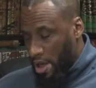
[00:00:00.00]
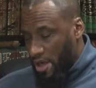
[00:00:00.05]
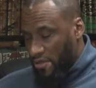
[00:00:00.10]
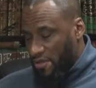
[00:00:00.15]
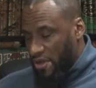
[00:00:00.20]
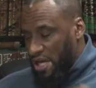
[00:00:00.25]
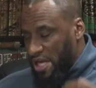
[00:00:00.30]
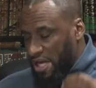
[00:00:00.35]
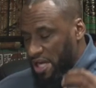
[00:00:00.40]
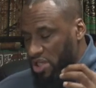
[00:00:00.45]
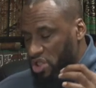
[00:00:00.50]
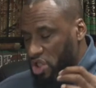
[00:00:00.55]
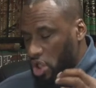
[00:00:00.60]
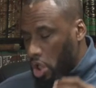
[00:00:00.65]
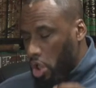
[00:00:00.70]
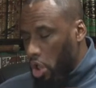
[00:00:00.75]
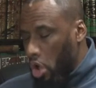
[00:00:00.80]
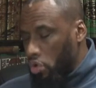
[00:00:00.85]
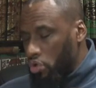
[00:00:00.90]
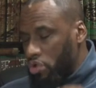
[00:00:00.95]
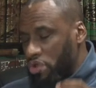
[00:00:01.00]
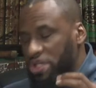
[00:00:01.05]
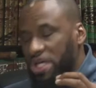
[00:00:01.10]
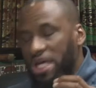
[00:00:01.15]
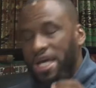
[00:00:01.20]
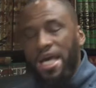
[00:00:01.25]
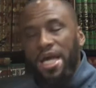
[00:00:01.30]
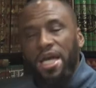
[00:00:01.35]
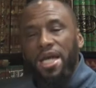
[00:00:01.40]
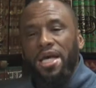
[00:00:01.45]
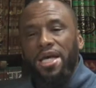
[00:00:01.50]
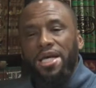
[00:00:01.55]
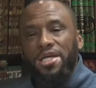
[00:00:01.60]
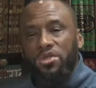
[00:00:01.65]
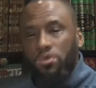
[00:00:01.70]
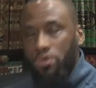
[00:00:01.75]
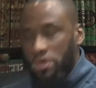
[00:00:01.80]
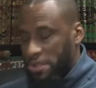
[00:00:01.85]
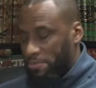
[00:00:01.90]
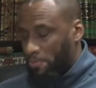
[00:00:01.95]
then he is close to getting
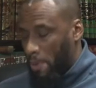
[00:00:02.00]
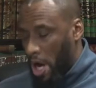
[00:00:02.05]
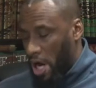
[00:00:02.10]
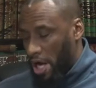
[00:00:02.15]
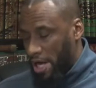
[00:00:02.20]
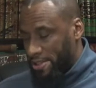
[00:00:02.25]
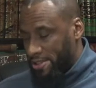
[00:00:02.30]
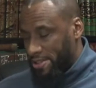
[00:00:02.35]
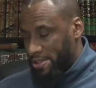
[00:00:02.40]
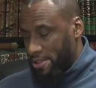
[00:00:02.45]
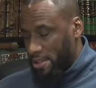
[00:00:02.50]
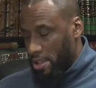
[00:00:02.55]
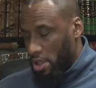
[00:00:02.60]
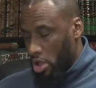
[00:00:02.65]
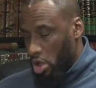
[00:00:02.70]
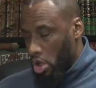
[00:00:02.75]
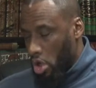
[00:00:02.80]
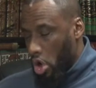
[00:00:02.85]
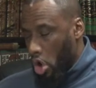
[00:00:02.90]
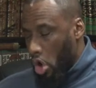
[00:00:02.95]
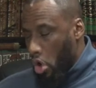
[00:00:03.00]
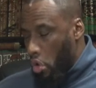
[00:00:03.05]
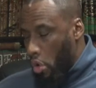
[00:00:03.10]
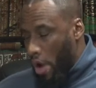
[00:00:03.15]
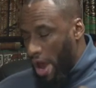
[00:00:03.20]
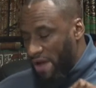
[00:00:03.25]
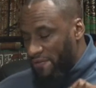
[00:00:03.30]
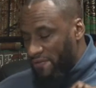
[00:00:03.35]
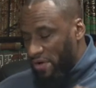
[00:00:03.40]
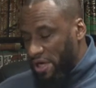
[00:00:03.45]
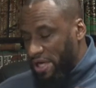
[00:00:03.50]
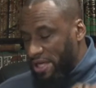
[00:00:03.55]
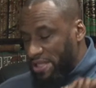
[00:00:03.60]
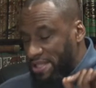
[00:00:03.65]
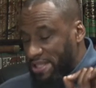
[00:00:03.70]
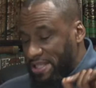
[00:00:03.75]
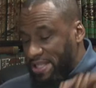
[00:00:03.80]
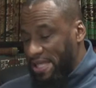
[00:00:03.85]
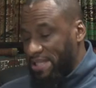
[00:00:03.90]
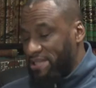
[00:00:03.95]
his response. Whoever
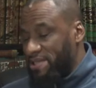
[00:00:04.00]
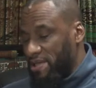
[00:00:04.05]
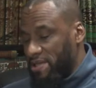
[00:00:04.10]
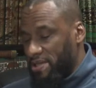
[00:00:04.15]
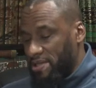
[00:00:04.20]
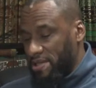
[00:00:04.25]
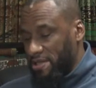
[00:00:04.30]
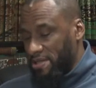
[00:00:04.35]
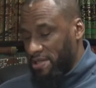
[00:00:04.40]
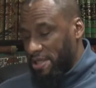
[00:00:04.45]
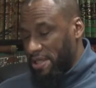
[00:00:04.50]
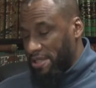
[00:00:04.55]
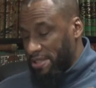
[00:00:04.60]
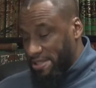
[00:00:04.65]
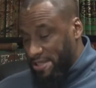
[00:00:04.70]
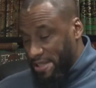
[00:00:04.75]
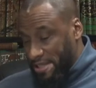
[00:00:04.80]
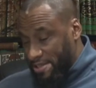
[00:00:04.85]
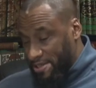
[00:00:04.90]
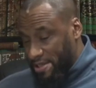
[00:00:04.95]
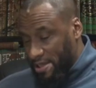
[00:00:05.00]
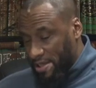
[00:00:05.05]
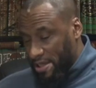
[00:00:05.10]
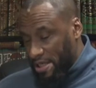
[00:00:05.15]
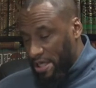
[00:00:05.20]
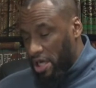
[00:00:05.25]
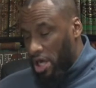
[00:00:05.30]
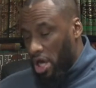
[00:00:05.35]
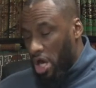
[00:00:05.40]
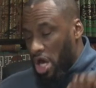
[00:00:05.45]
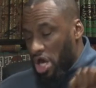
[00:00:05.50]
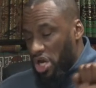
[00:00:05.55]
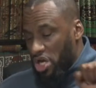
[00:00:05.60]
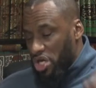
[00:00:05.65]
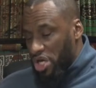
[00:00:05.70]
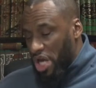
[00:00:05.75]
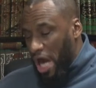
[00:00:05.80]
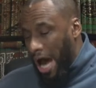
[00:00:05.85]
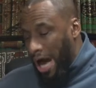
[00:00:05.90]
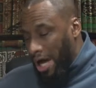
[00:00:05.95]
consistently, consistently
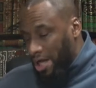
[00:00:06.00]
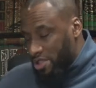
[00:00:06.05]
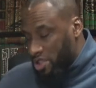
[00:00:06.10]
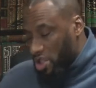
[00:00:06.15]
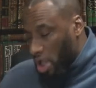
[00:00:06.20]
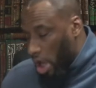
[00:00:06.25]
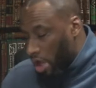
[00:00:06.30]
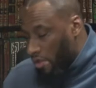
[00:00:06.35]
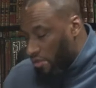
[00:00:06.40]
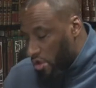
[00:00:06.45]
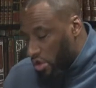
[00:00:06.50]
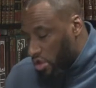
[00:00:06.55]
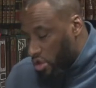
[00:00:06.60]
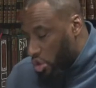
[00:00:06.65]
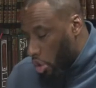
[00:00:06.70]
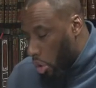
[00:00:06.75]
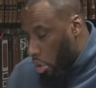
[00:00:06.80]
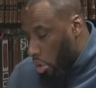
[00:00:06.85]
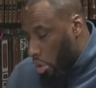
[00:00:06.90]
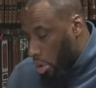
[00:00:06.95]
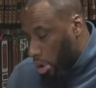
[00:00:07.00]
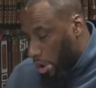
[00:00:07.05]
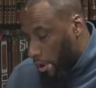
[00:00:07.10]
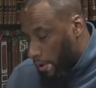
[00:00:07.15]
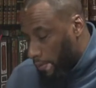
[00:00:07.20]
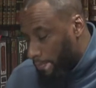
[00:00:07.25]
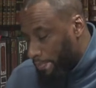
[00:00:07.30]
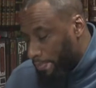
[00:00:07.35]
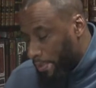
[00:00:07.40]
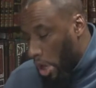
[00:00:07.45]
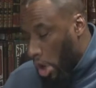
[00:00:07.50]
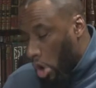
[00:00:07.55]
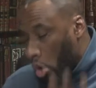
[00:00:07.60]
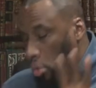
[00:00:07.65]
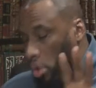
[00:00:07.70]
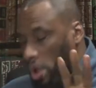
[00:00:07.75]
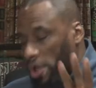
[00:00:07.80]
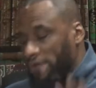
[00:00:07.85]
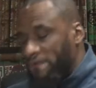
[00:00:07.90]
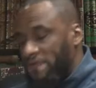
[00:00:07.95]
knocks on the door
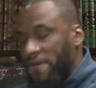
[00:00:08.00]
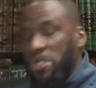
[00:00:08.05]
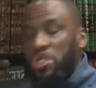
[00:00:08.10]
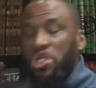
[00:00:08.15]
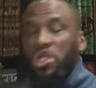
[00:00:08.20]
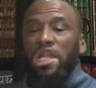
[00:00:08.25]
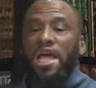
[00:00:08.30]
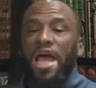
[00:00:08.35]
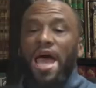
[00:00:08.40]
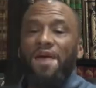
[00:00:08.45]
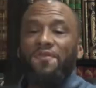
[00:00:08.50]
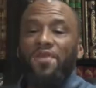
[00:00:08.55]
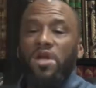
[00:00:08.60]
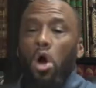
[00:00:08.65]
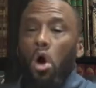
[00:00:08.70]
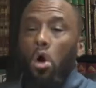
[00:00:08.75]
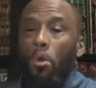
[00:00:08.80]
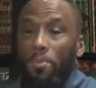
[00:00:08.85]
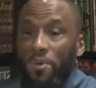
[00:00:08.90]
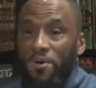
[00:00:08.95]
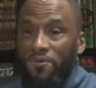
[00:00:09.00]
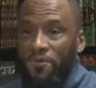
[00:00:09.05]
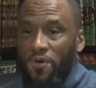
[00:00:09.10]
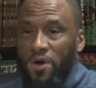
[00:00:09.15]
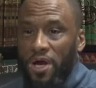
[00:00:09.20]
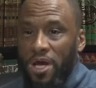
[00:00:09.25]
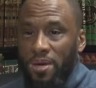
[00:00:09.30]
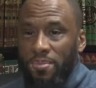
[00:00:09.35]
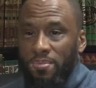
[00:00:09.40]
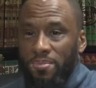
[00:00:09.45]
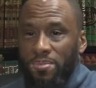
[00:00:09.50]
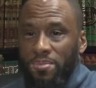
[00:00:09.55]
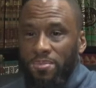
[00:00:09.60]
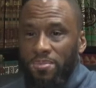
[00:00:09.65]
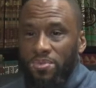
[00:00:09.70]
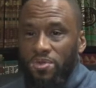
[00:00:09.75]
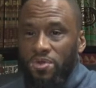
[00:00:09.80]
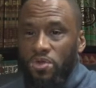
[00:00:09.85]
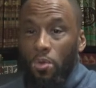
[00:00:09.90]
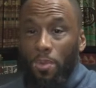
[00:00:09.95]
will eventually have it open for him.
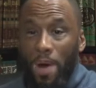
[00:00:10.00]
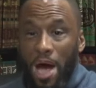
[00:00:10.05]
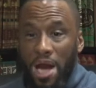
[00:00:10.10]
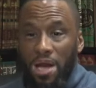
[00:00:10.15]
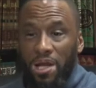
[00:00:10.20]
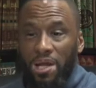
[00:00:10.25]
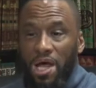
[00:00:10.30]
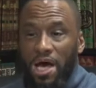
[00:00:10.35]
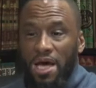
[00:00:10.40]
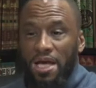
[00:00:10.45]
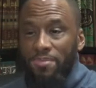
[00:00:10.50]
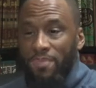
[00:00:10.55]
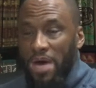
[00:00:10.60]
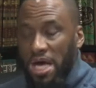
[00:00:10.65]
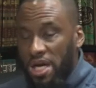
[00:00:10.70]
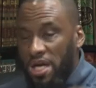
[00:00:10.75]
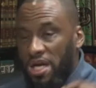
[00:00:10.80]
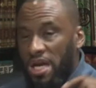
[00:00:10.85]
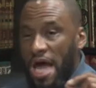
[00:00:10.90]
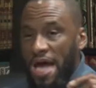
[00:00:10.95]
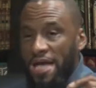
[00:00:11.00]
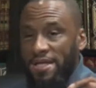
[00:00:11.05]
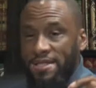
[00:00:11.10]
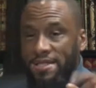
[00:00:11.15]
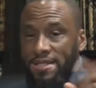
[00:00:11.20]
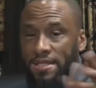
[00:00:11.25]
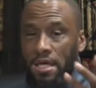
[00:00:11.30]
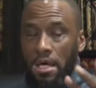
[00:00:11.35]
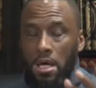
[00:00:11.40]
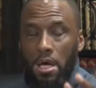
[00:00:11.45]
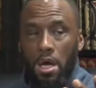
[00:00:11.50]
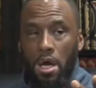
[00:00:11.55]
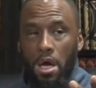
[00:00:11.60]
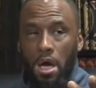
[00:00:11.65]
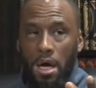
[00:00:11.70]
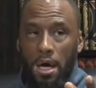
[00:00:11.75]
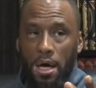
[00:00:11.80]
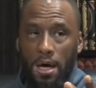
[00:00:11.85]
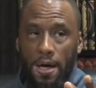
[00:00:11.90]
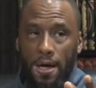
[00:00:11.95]
SubhanAllah, he made a nice,
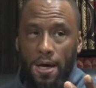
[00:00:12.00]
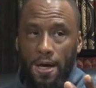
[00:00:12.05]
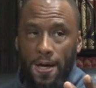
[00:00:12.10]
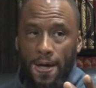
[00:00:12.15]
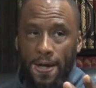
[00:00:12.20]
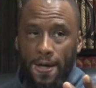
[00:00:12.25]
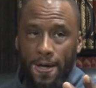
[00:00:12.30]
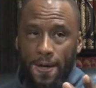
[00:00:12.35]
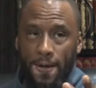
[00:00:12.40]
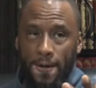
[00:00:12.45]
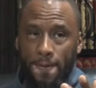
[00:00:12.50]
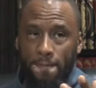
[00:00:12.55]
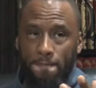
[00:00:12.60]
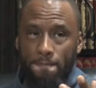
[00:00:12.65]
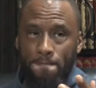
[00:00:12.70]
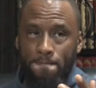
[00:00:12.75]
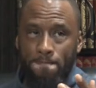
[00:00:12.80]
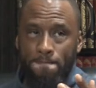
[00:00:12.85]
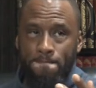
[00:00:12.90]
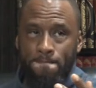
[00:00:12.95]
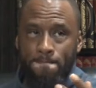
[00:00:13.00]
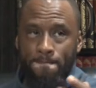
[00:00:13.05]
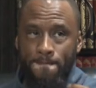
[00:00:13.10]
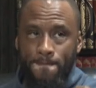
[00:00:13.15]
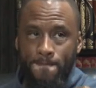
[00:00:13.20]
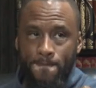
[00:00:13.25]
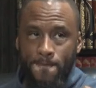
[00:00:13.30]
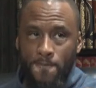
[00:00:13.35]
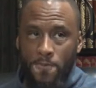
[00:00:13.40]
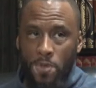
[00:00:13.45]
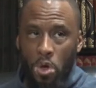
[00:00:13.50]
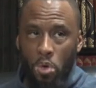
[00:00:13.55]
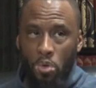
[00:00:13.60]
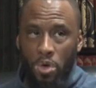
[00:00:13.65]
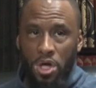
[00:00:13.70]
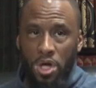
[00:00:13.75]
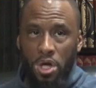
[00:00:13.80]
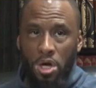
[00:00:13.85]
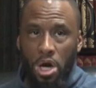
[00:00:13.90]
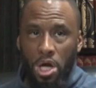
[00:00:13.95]
um, what
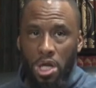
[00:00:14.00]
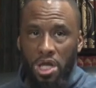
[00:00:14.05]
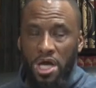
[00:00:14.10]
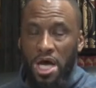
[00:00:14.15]
do you call it,